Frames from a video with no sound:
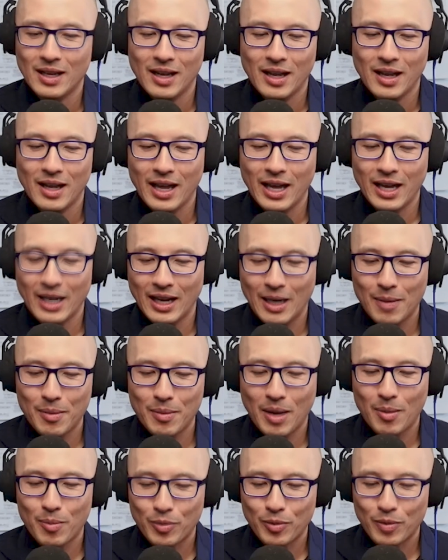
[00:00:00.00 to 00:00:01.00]
And I'm
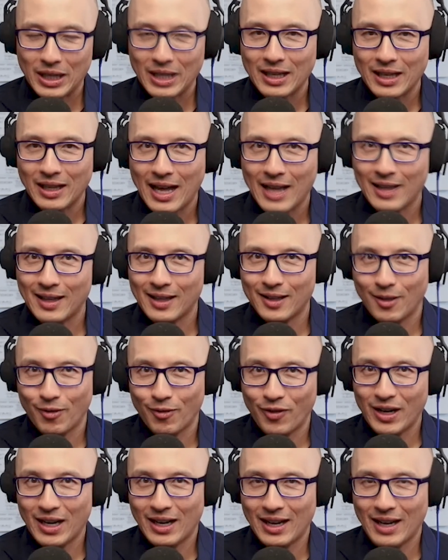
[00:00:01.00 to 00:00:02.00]
really glad that the very
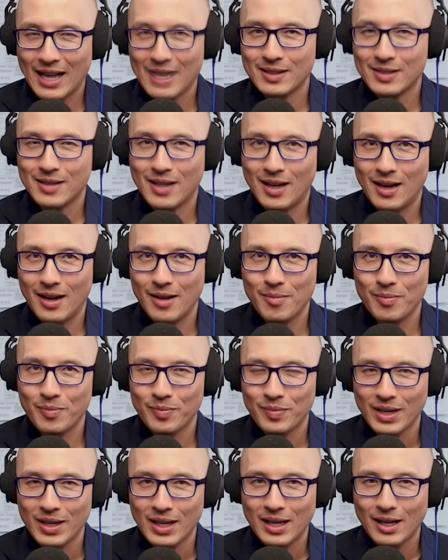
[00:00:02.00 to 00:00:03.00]
last time
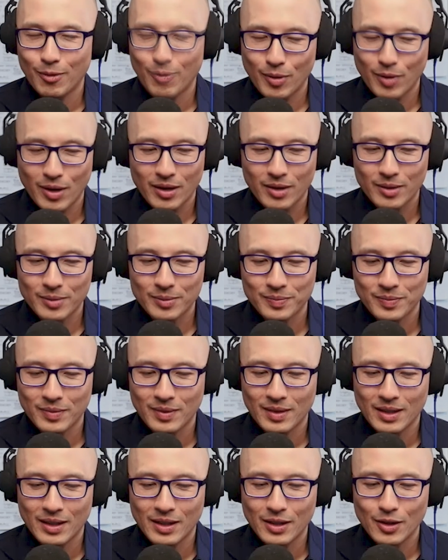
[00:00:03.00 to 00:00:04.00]
where
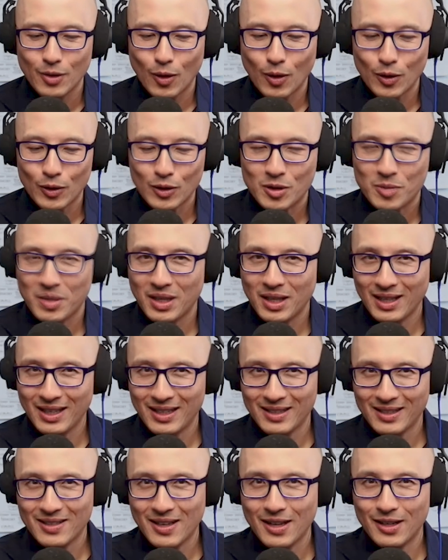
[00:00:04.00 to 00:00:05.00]
you ultimately
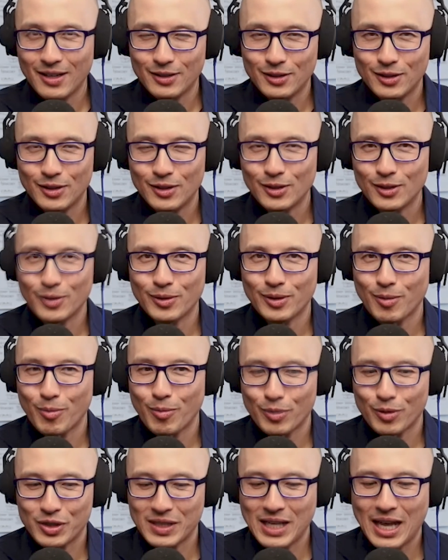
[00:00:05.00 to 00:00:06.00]
decided to do it, we're
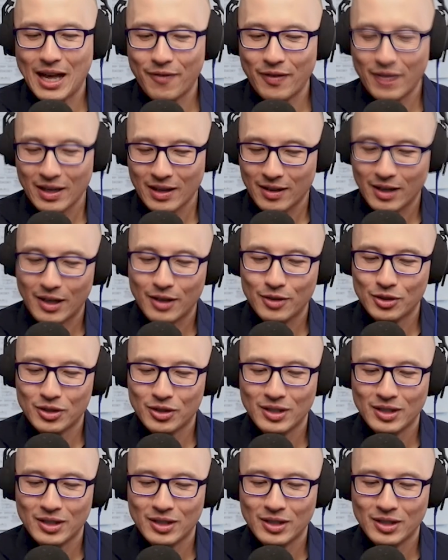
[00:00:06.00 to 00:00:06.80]
just having lunch,